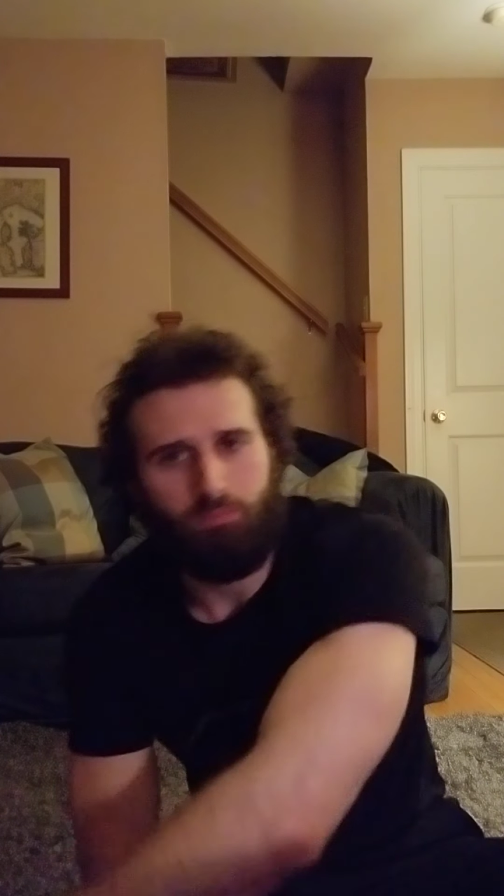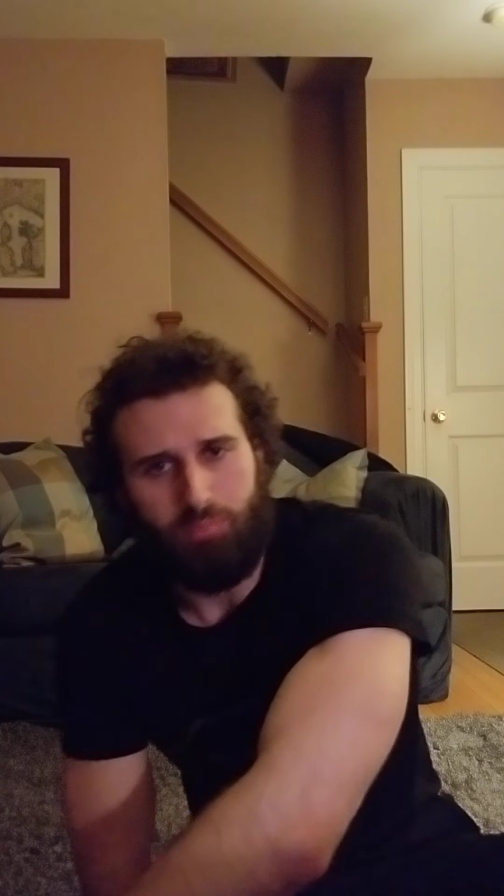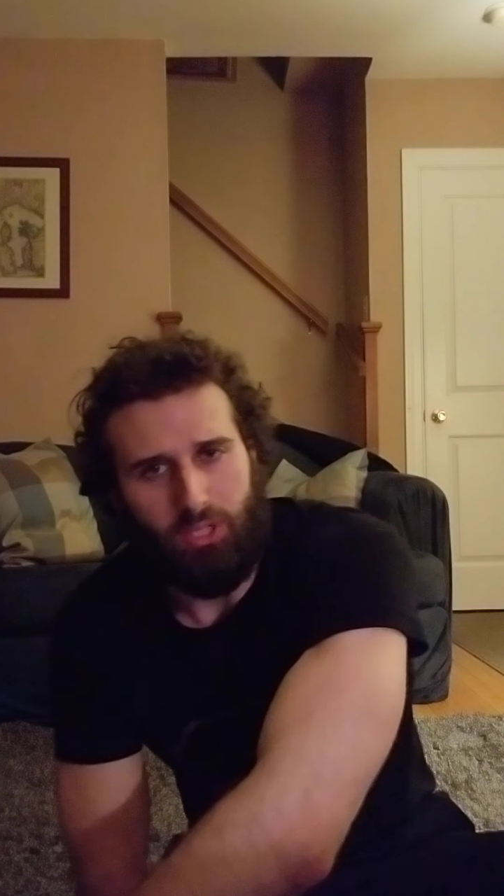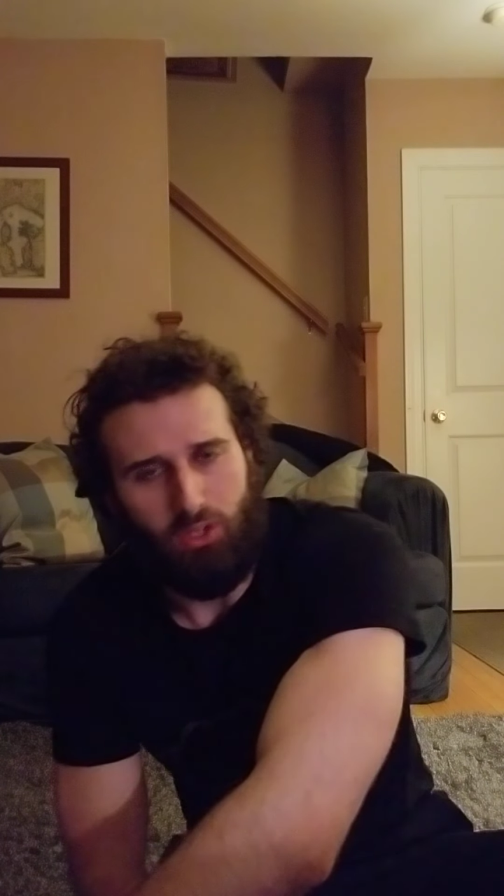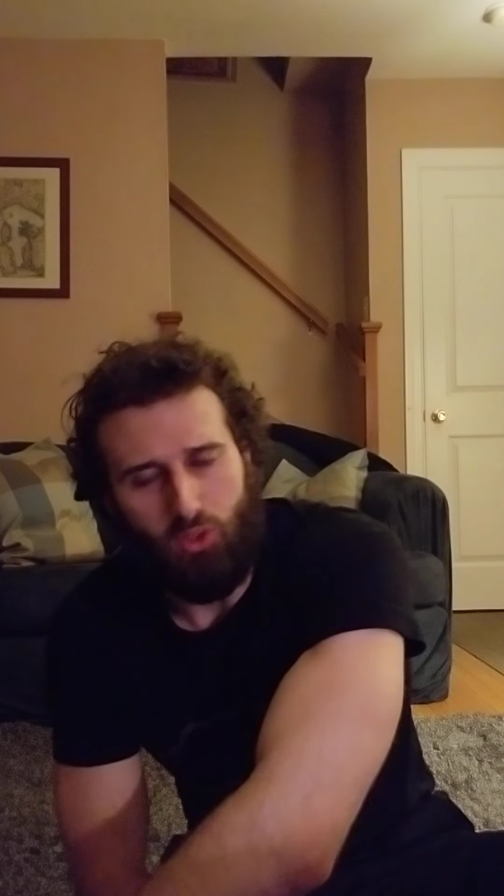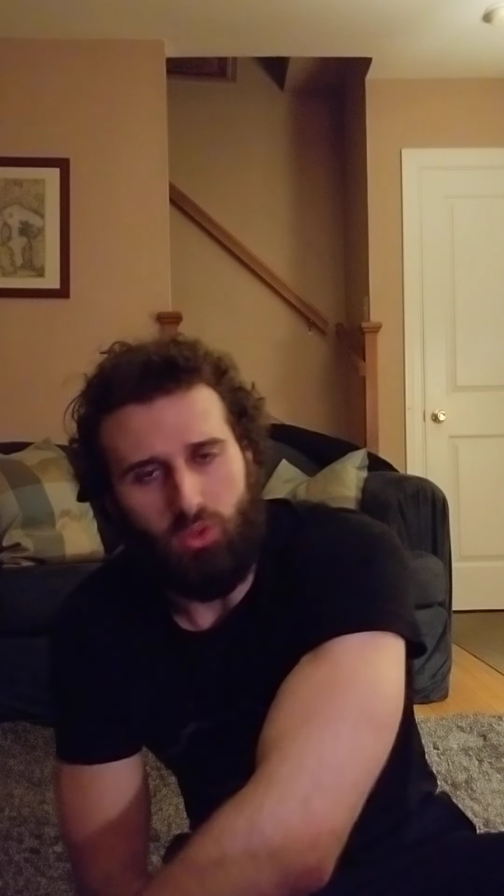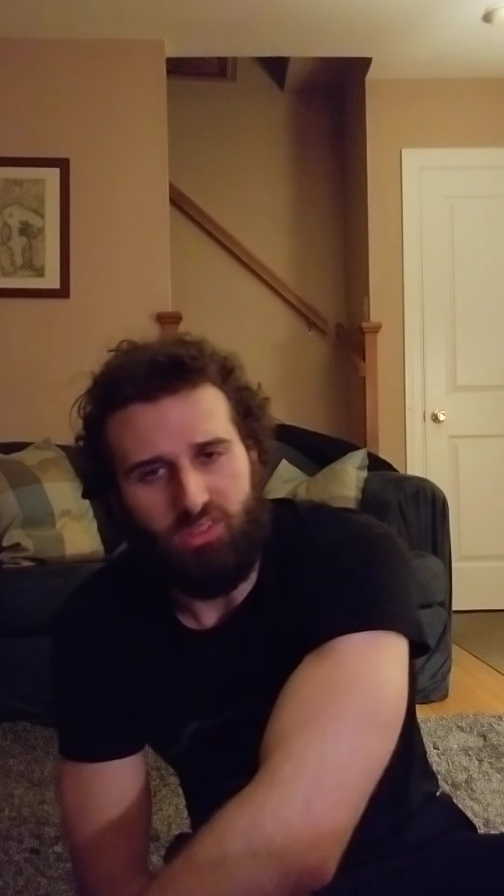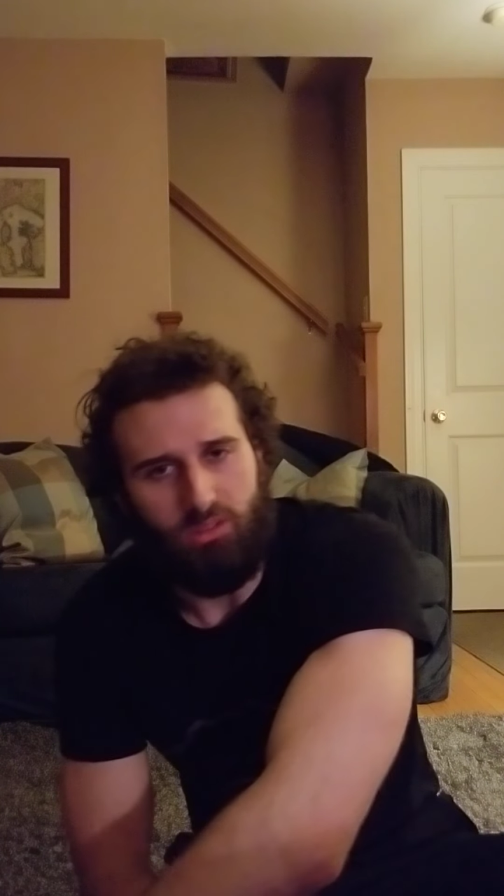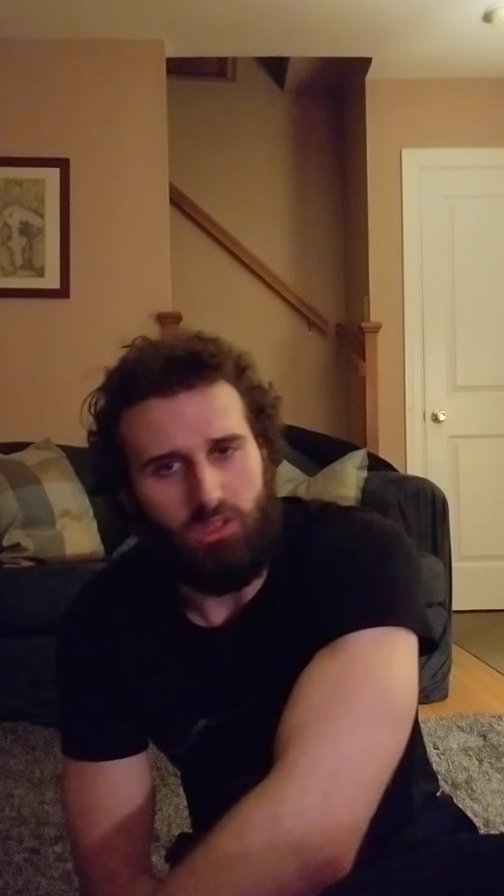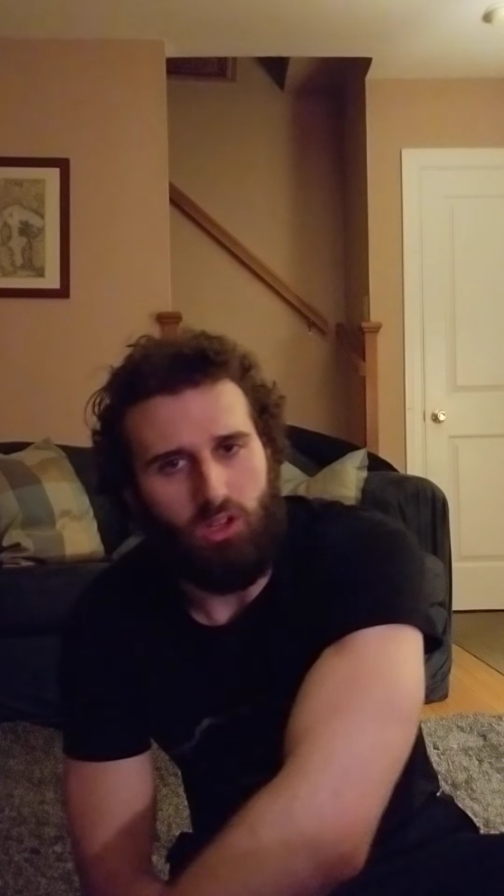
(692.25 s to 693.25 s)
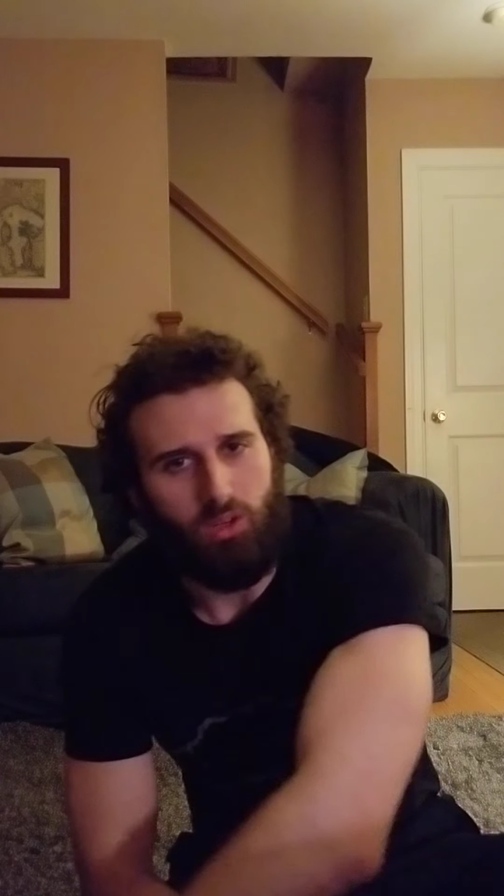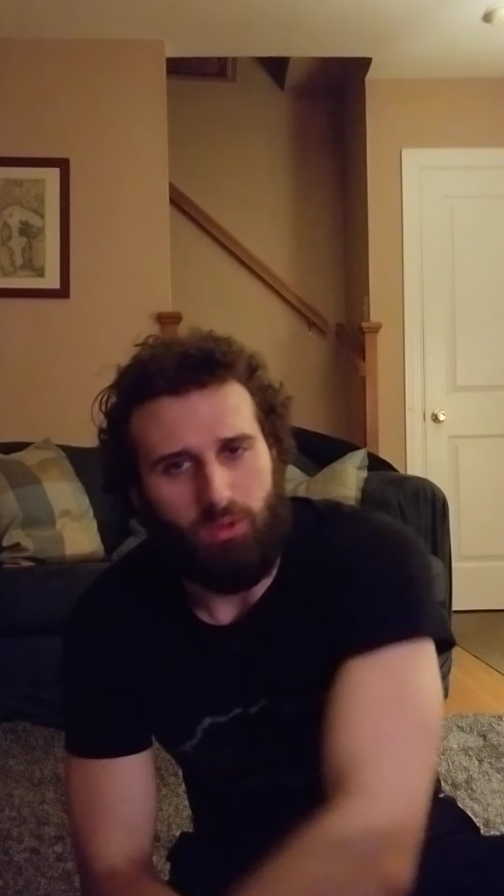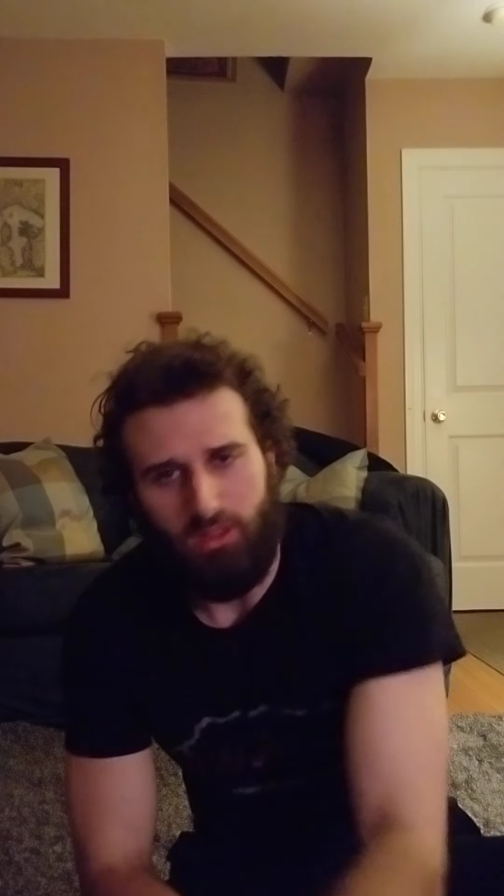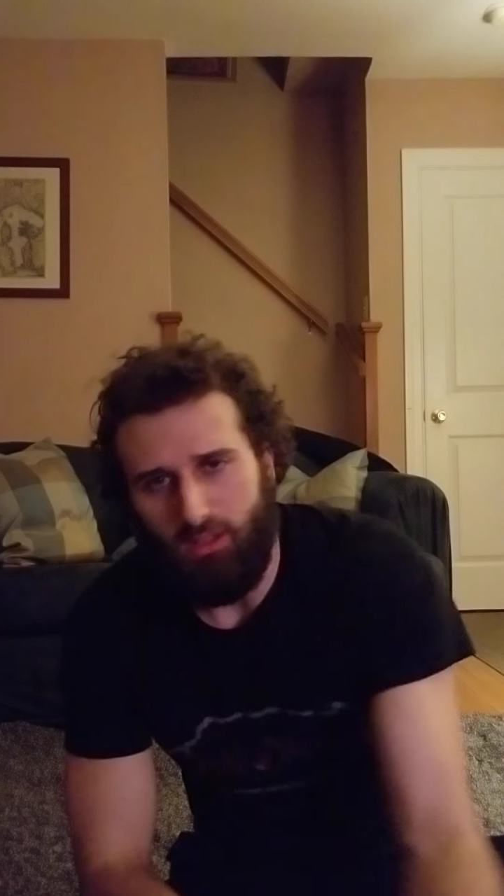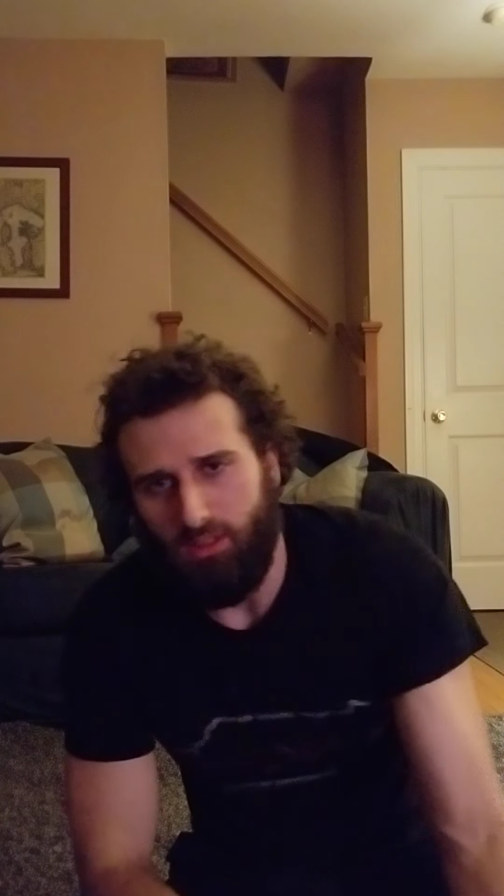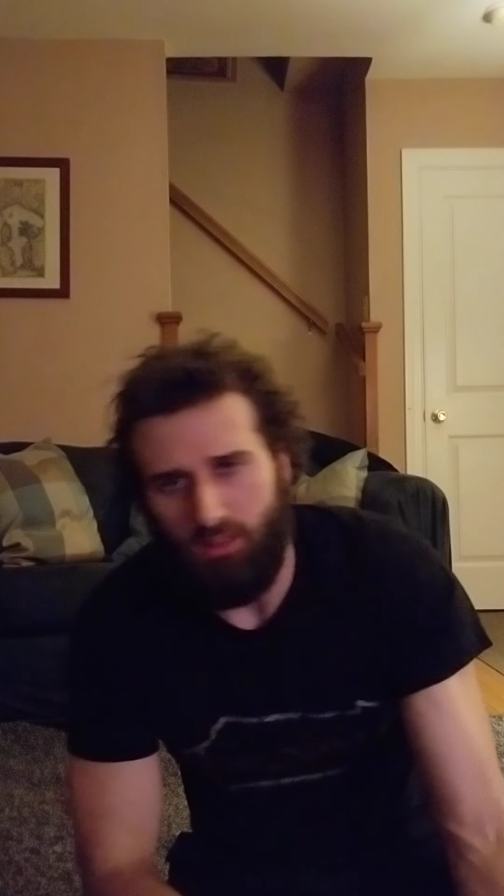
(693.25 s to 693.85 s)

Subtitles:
bring your torso along with it.